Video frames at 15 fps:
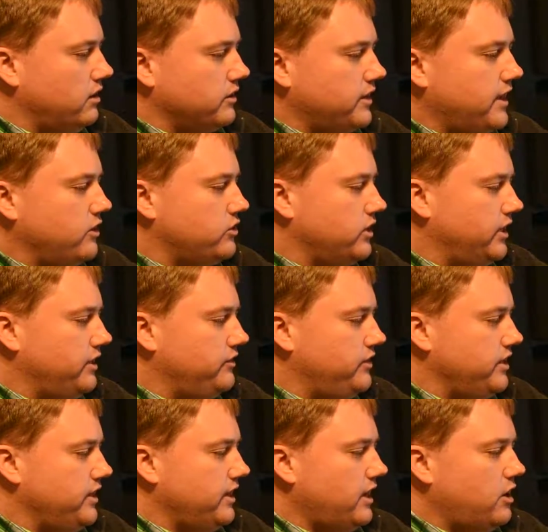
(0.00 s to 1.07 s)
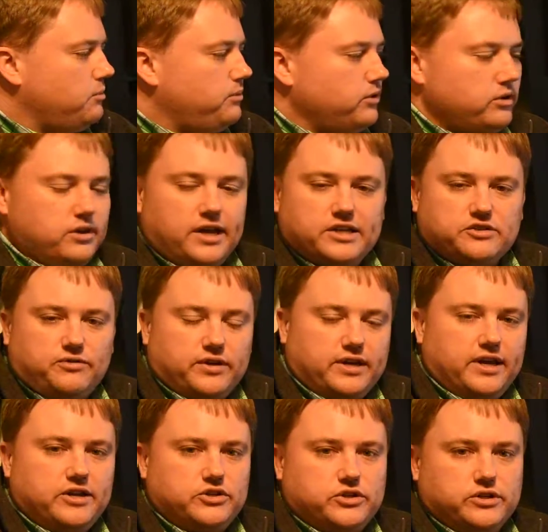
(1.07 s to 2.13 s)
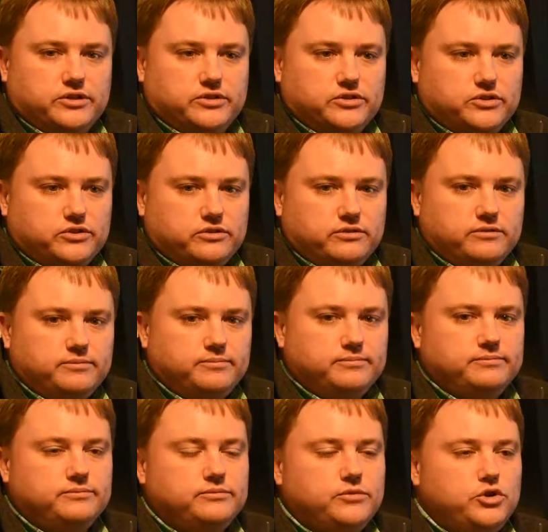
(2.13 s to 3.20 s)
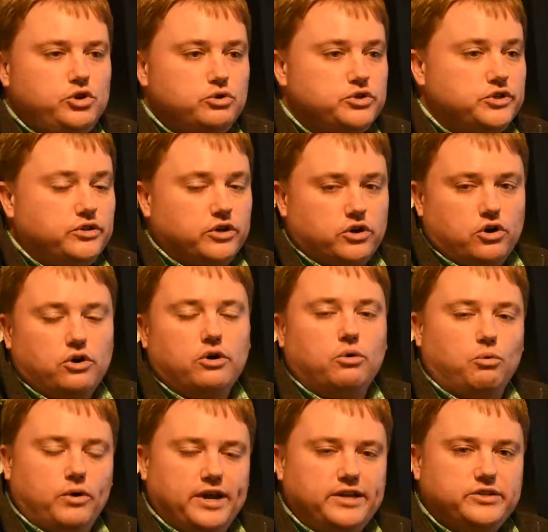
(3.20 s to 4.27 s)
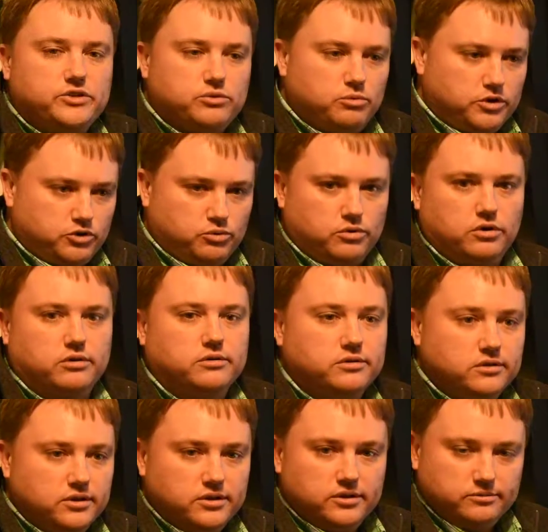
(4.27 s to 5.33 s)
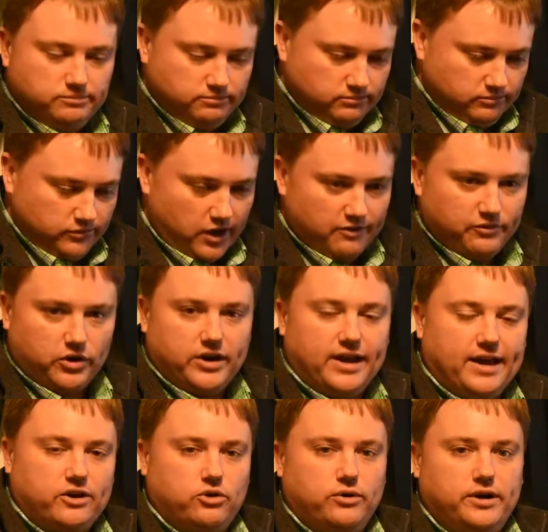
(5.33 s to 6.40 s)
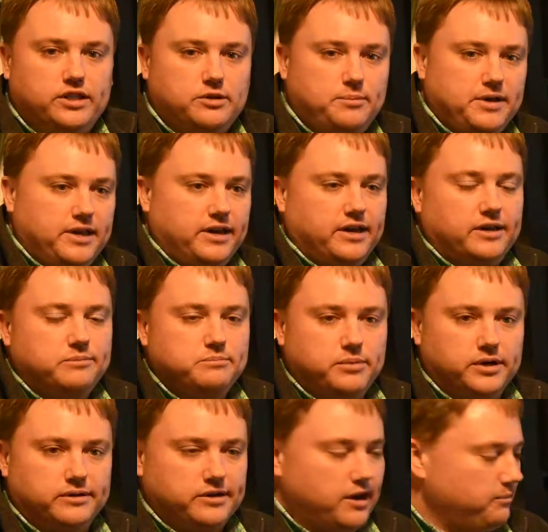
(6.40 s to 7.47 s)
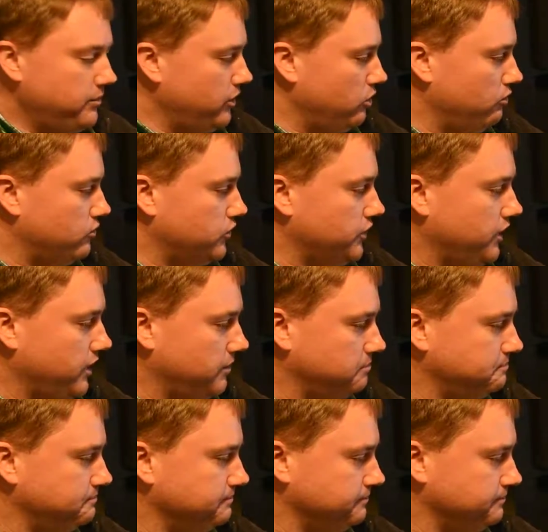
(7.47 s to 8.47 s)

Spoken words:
Calculated the output classifications using the current weights, which were not very accurate at the beginning but got better over time.